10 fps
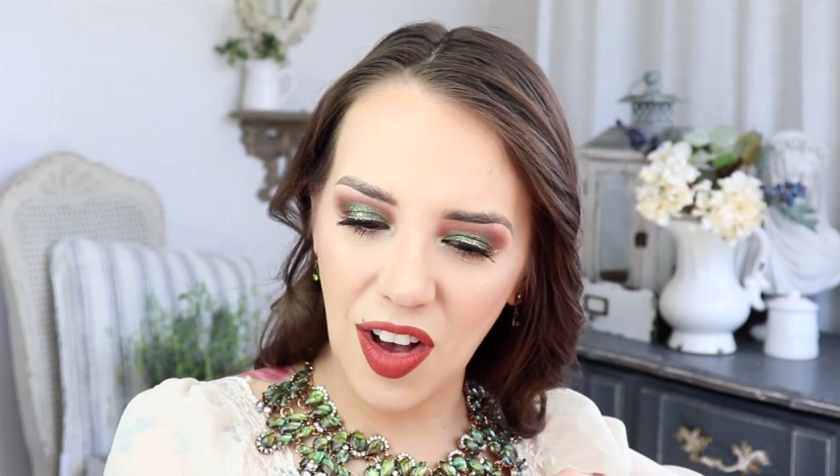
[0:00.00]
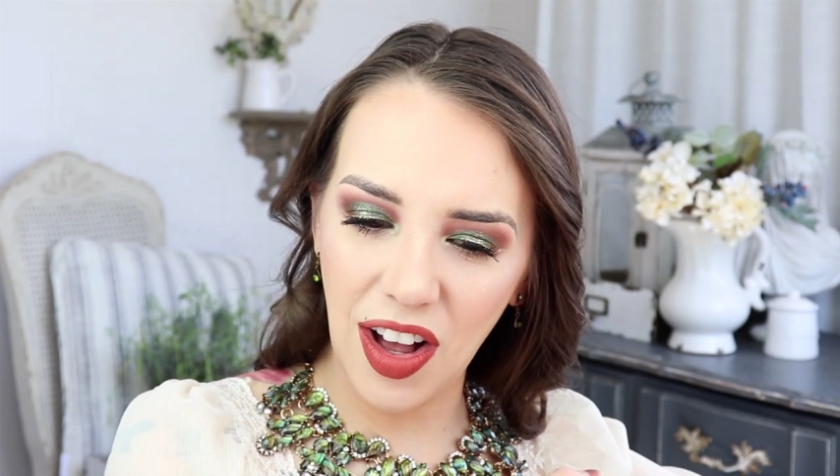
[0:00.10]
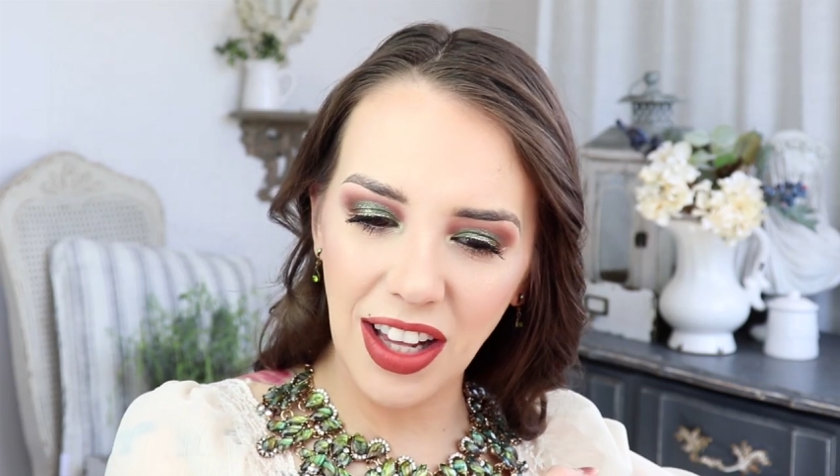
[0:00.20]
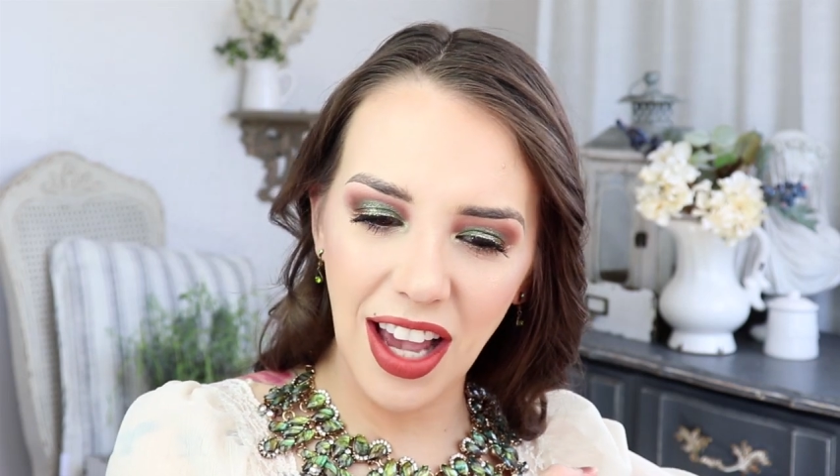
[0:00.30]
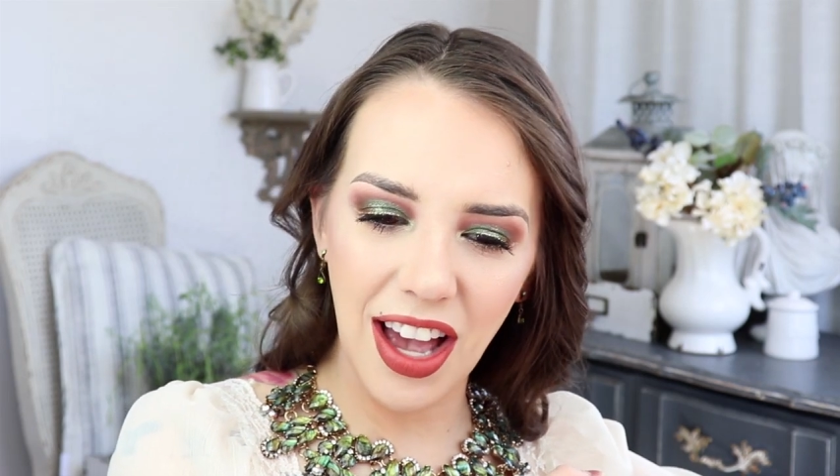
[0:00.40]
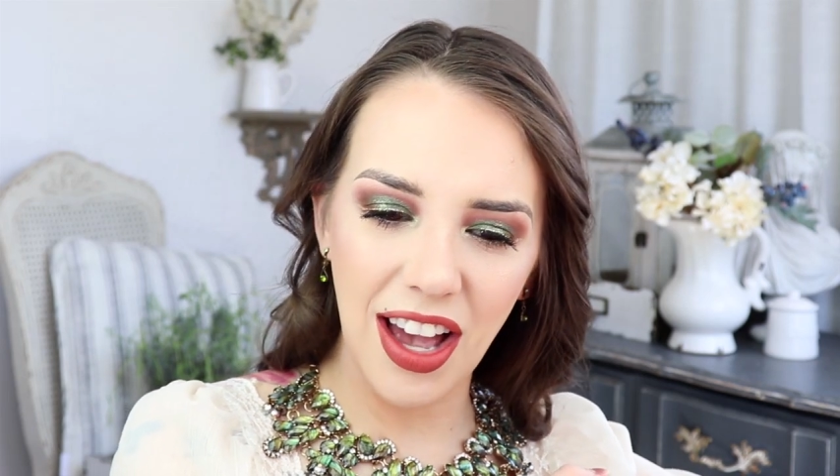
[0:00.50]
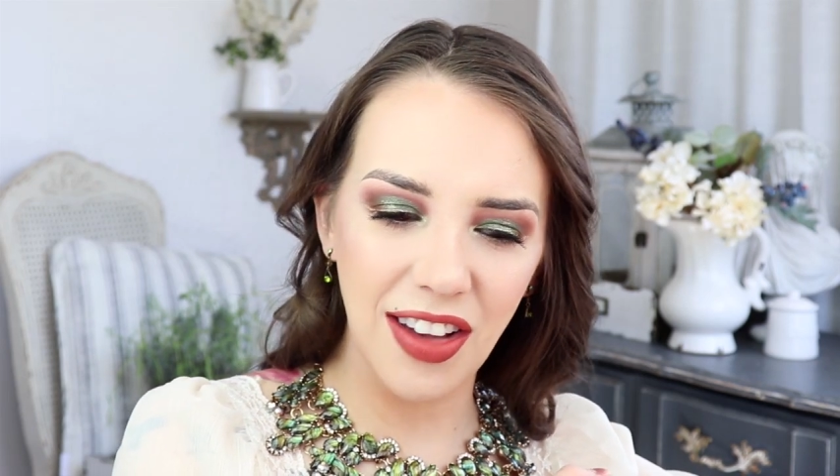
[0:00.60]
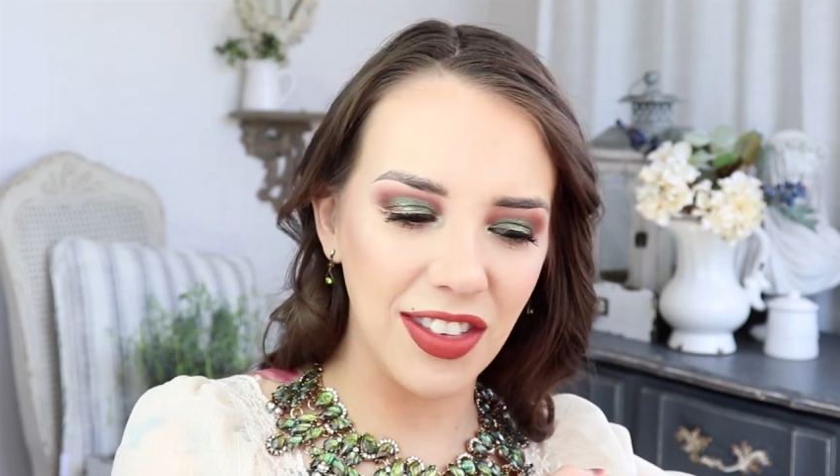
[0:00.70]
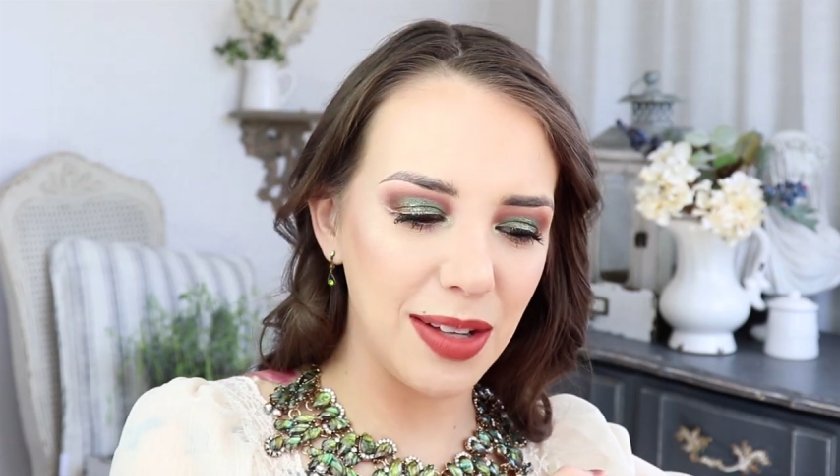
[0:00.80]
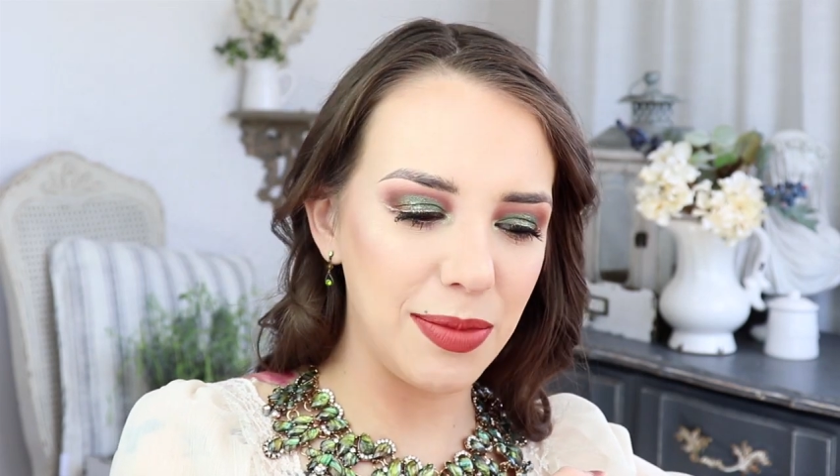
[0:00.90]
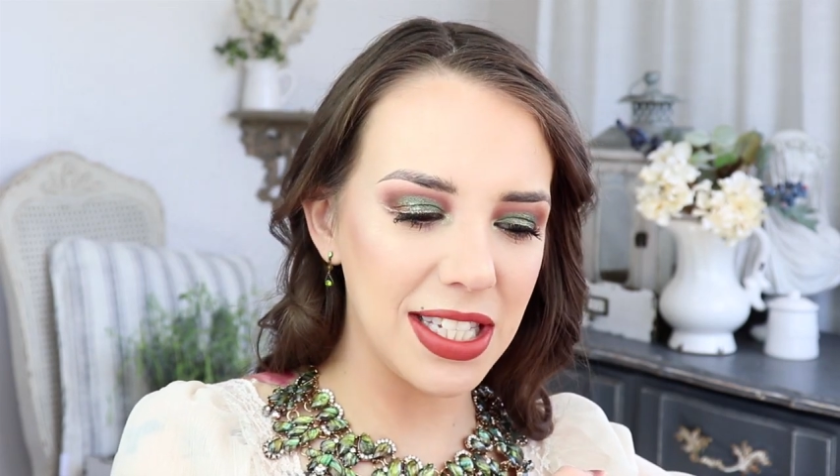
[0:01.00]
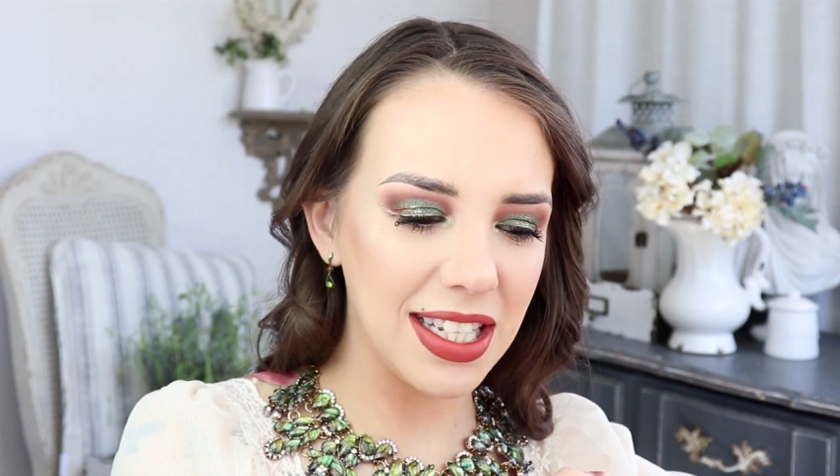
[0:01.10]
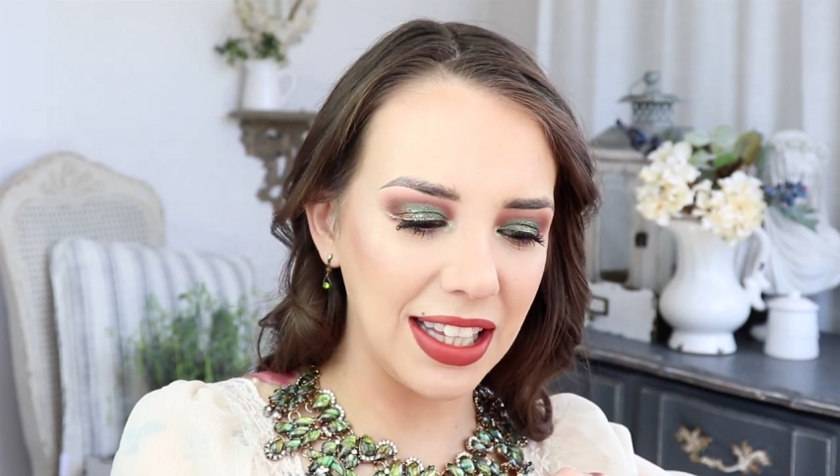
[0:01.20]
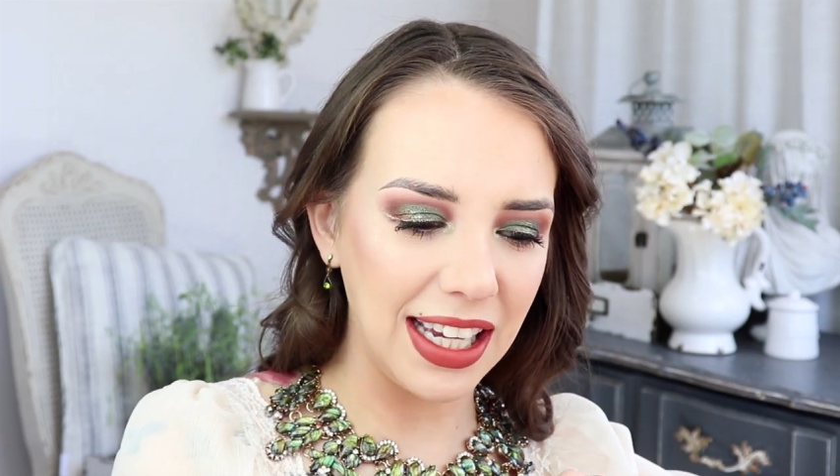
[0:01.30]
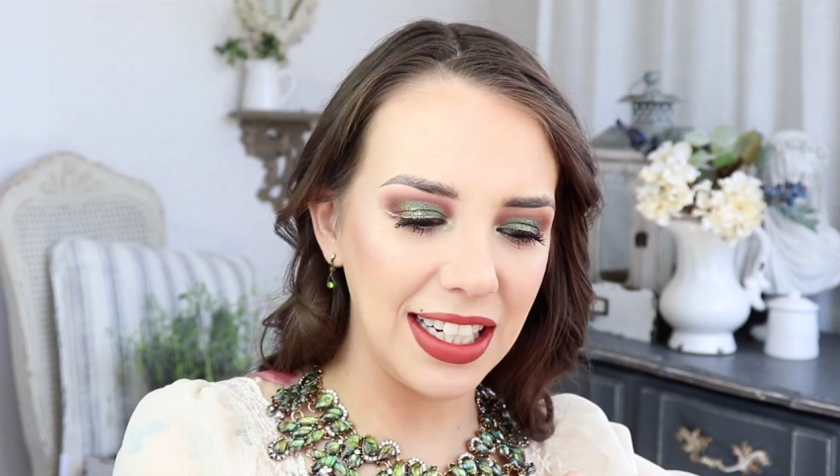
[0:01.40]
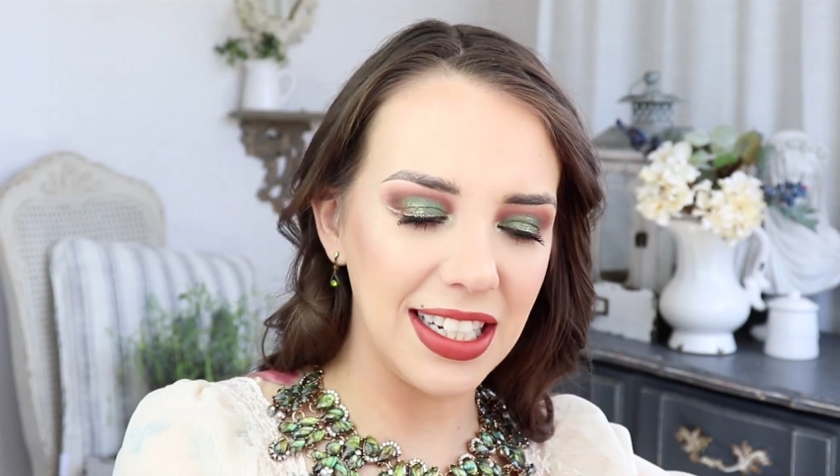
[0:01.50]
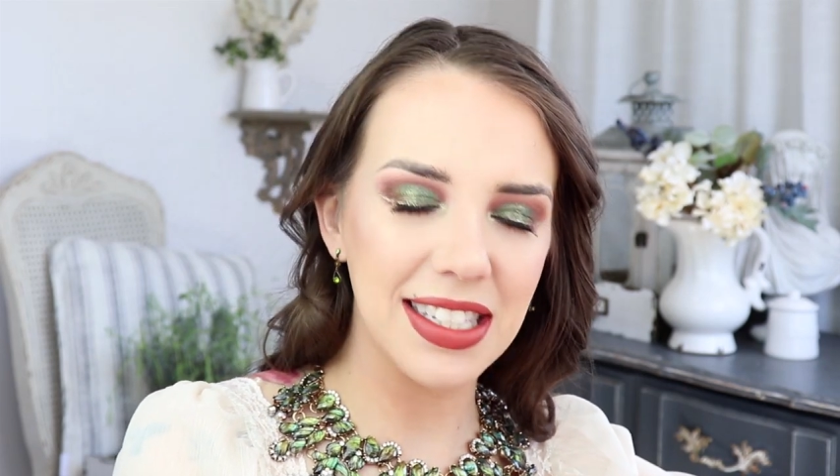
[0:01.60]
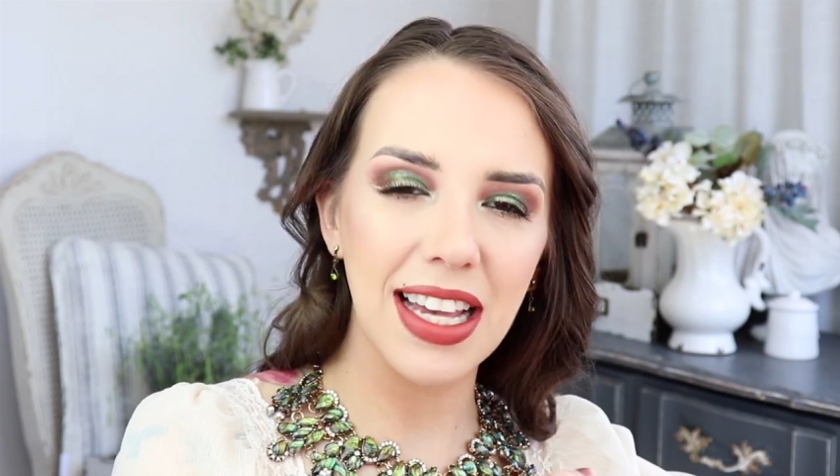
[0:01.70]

all of the miscellaneous